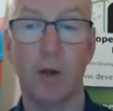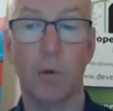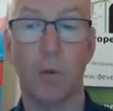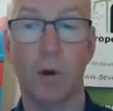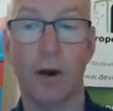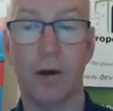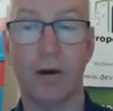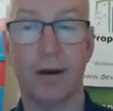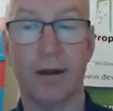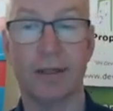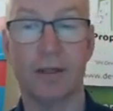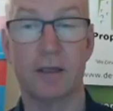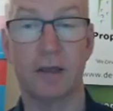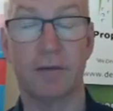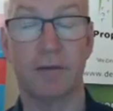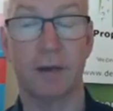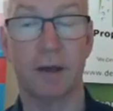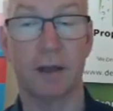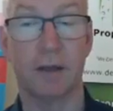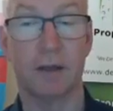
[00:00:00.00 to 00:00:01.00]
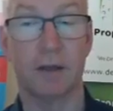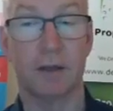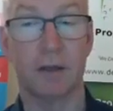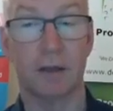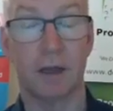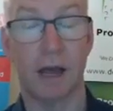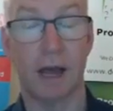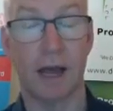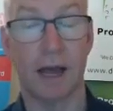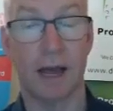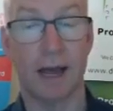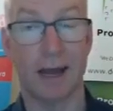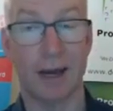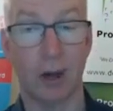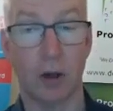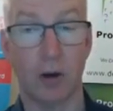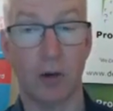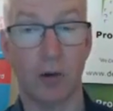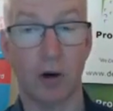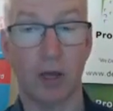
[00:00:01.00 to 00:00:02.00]
Whereas if it's an
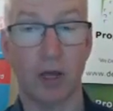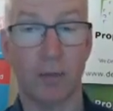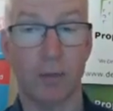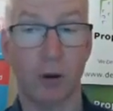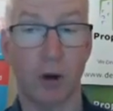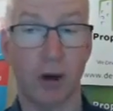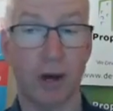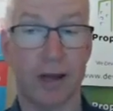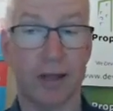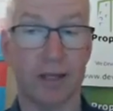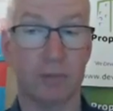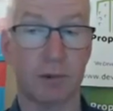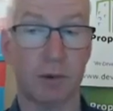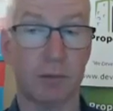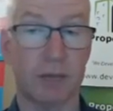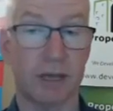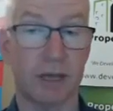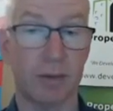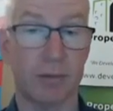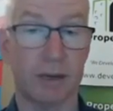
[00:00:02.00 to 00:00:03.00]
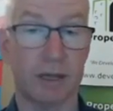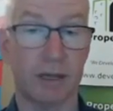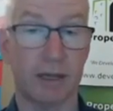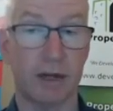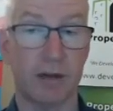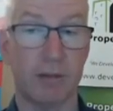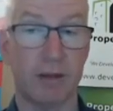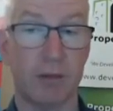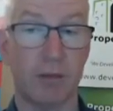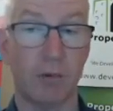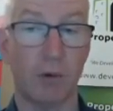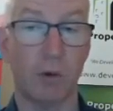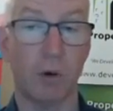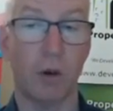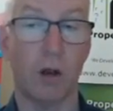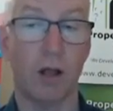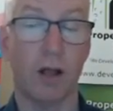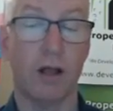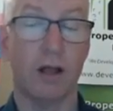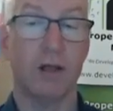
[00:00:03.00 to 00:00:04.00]
owner-occupier, it's probably going to be a little bit
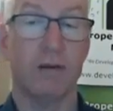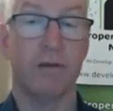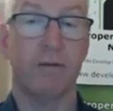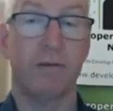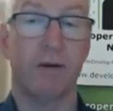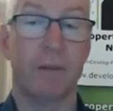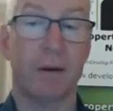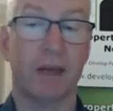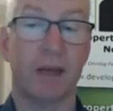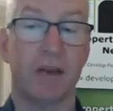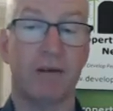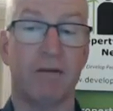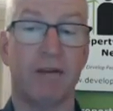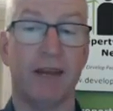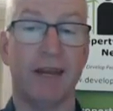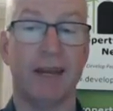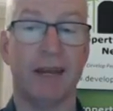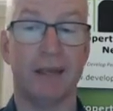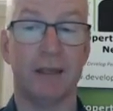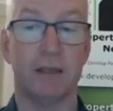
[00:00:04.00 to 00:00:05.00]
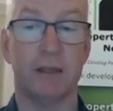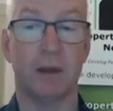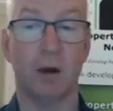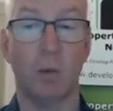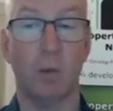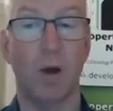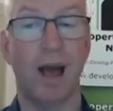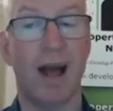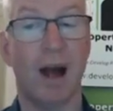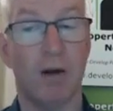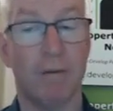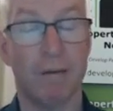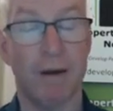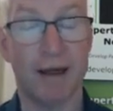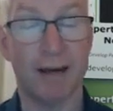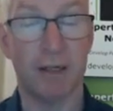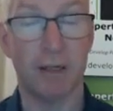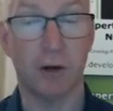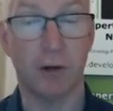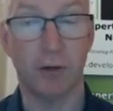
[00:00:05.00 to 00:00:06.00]
more from a convenience and a wow
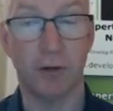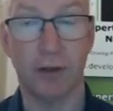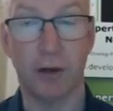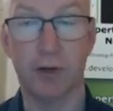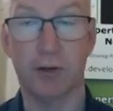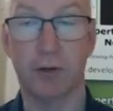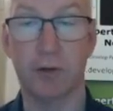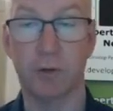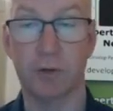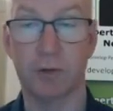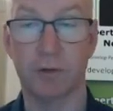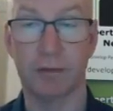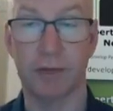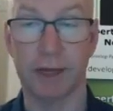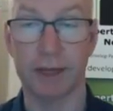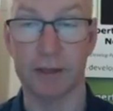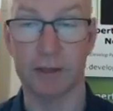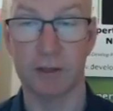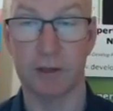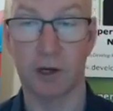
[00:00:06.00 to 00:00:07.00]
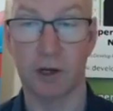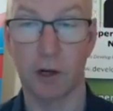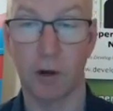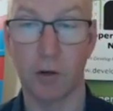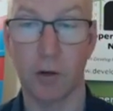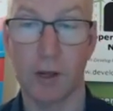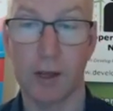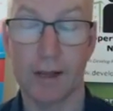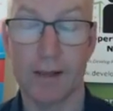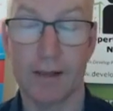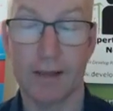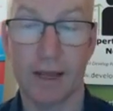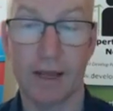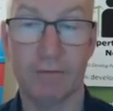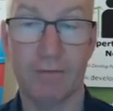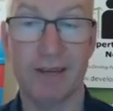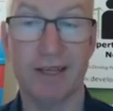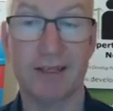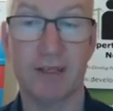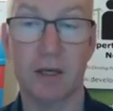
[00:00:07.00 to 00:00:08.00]
factor and those sorts of things. You know,
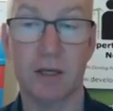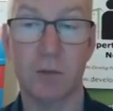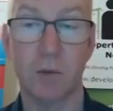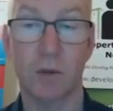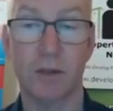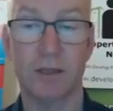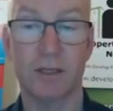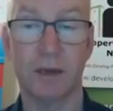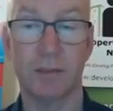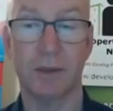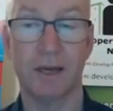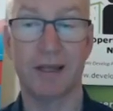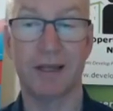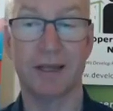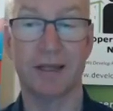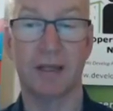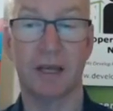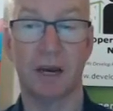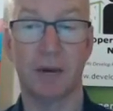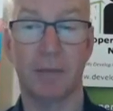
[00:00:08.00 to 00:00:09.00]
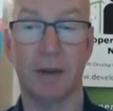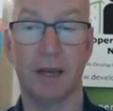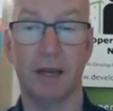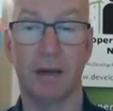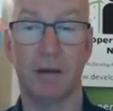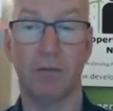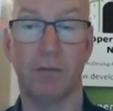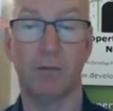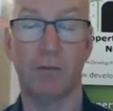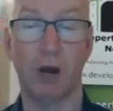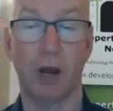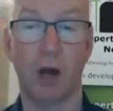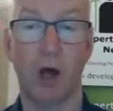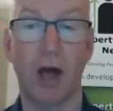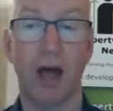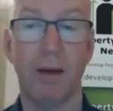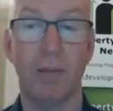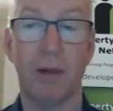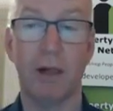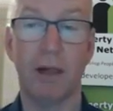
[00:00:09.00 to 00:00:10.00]
investors want something that's going to be
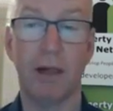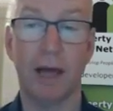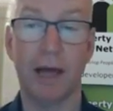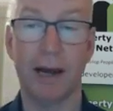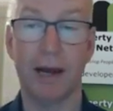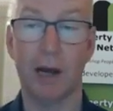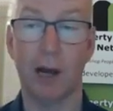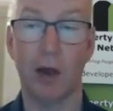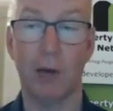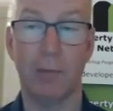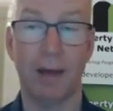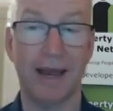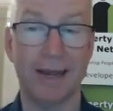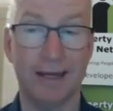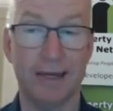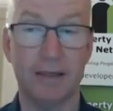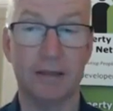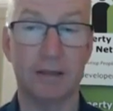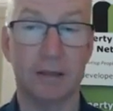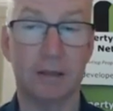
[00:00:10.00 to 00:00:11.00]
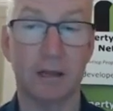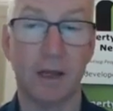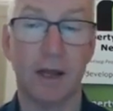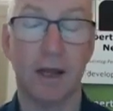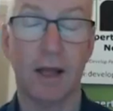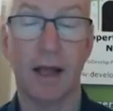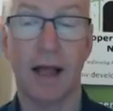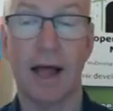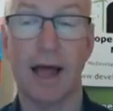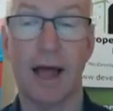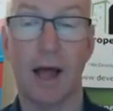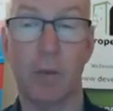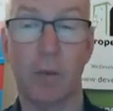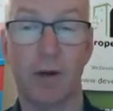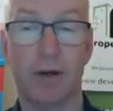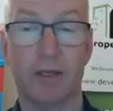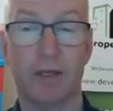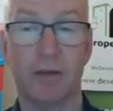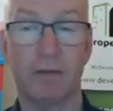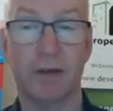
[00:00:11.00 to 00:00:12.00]
reliable and low maintenance,
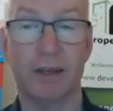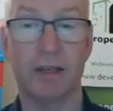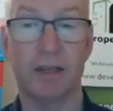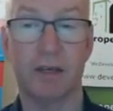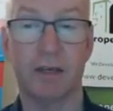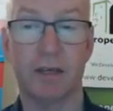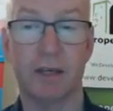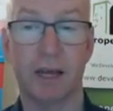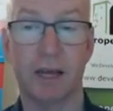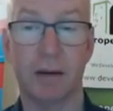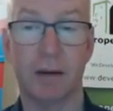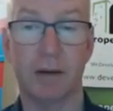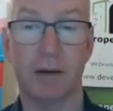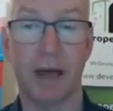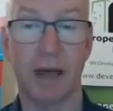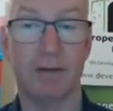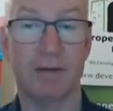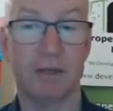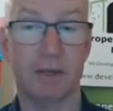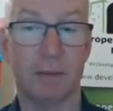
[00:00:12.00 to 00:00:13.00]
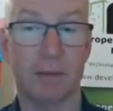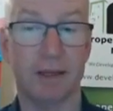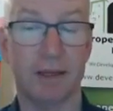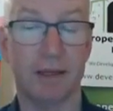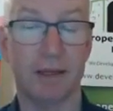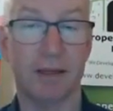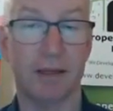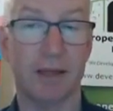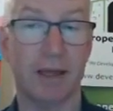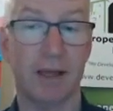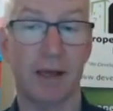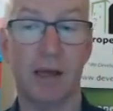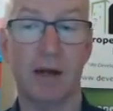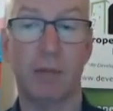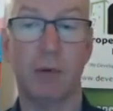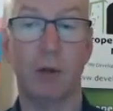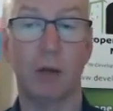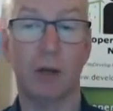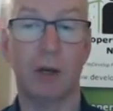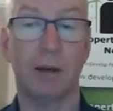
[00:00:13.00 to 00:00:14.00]
whereas investors are going to have something that they're going to
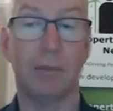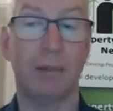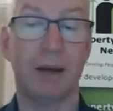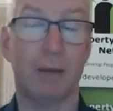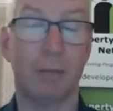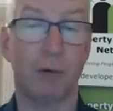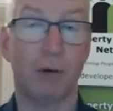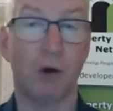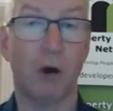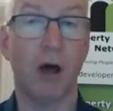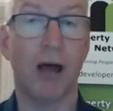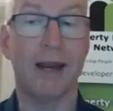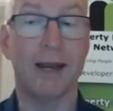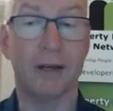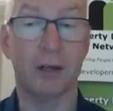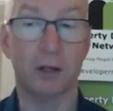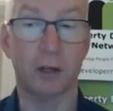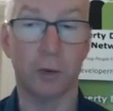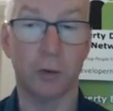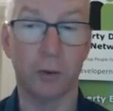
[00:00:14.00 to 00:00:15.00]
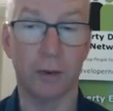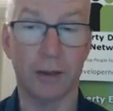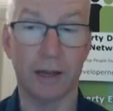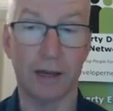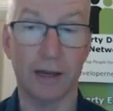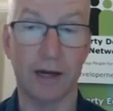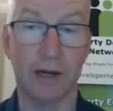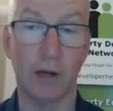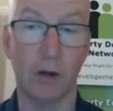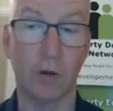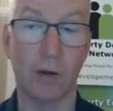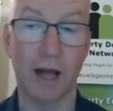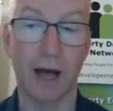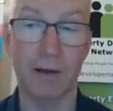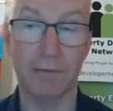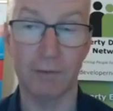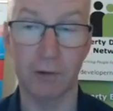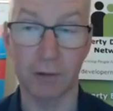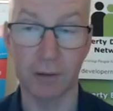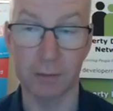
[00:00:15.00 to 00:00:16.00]
put a little bit of pride into, and they're going to look
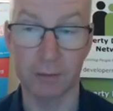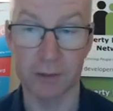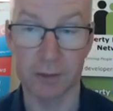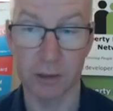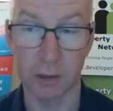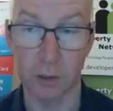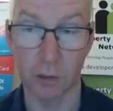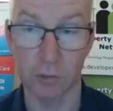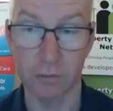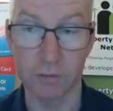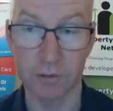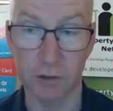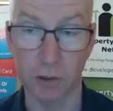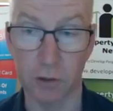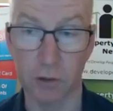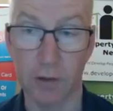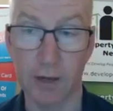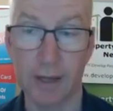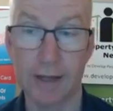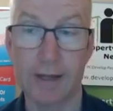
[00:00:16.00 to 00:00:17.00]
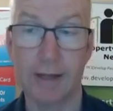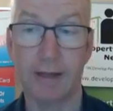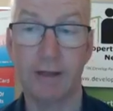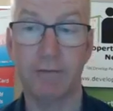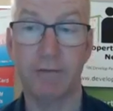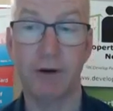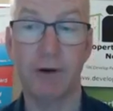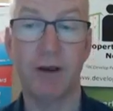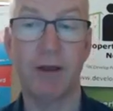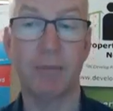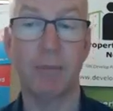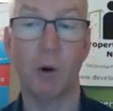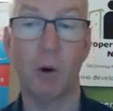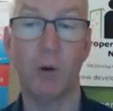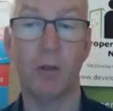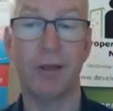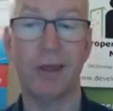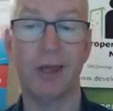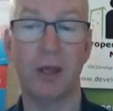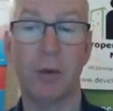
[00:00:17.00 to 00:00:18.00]
after it themselves. So very
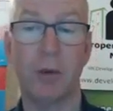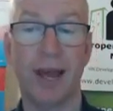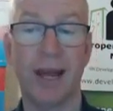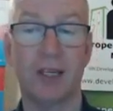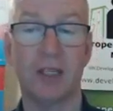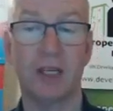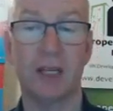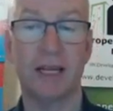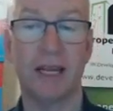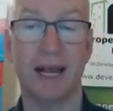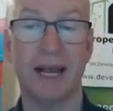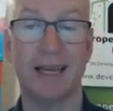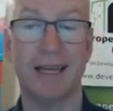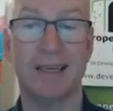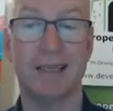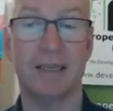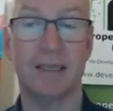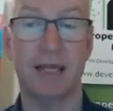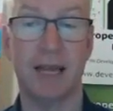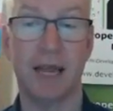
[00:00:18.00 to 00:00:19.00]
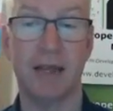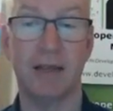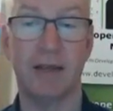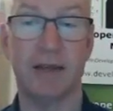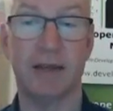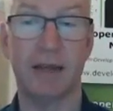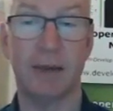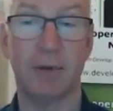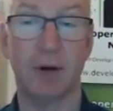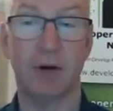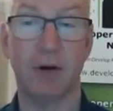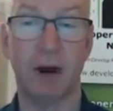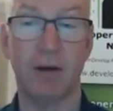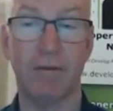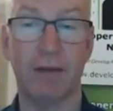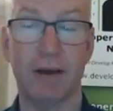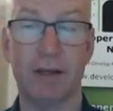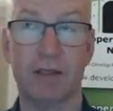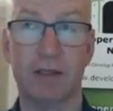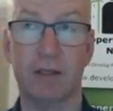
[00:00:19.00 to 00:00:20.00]
important that you actually understand the
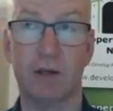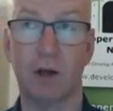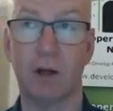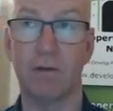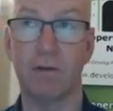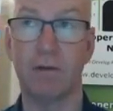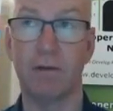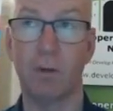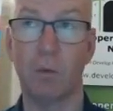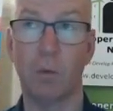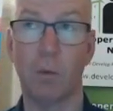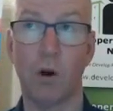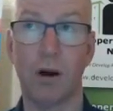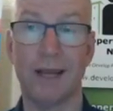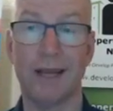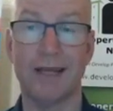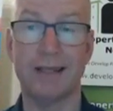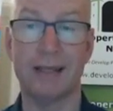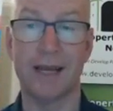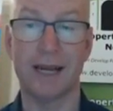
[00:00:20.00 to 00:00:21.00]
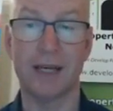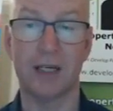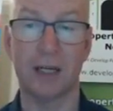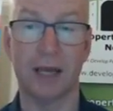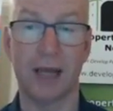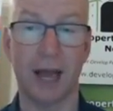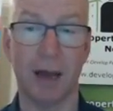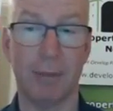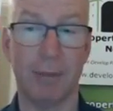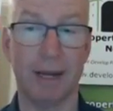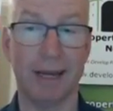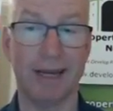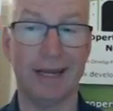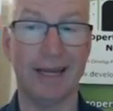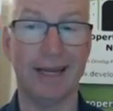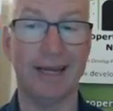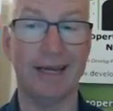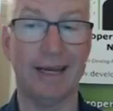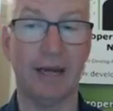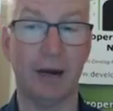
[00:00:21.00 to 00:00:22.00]
demographics of what is actually happening
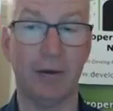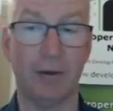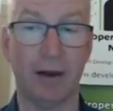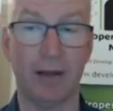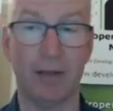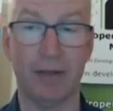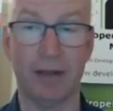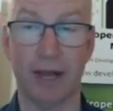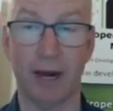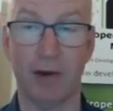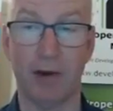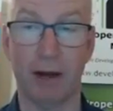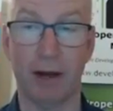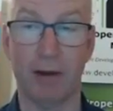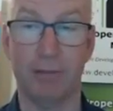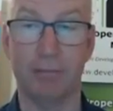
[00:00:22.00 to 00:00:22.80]
in and around the area.